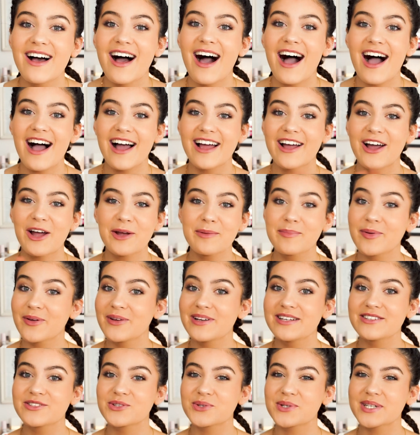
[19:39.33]
I hope you
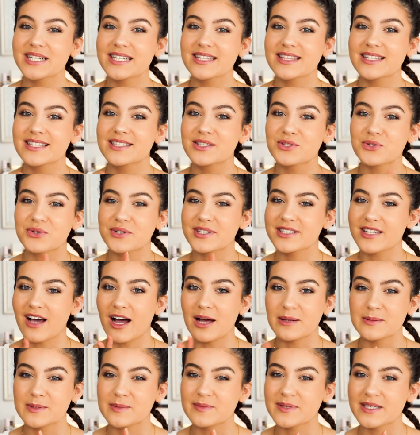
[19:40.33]
enjoyed the story
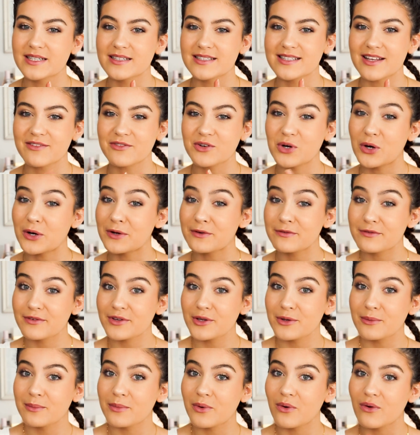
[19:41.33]
times because I've got a
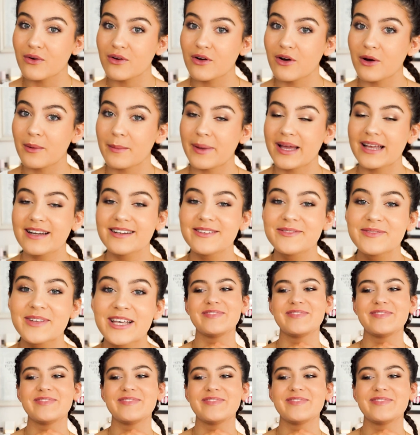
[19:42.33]
few more coming.